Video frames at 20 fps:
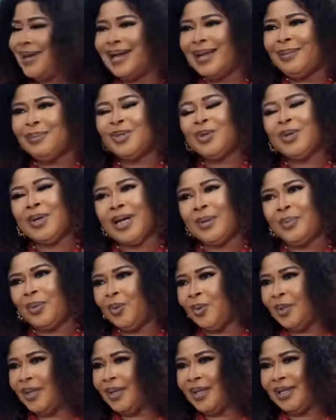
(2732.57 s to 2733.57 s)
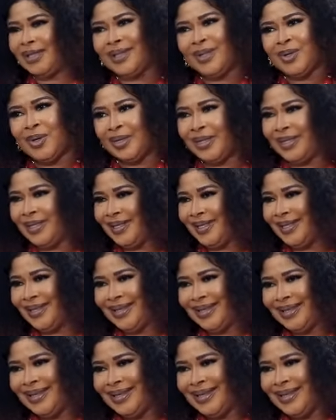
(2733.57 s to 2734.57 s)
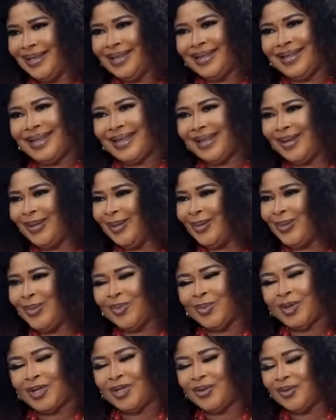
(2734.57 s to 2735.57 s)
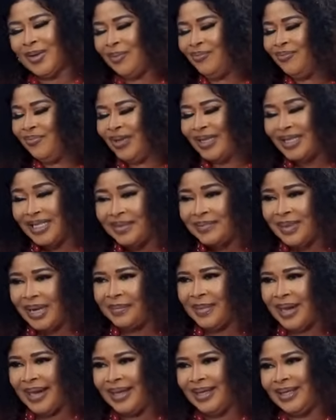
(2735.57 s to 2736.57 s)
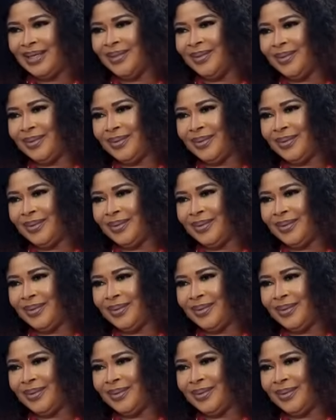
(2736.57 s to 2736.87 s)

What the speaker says: I'm so happy with this knowledge. Thank you so much for embracing my mind.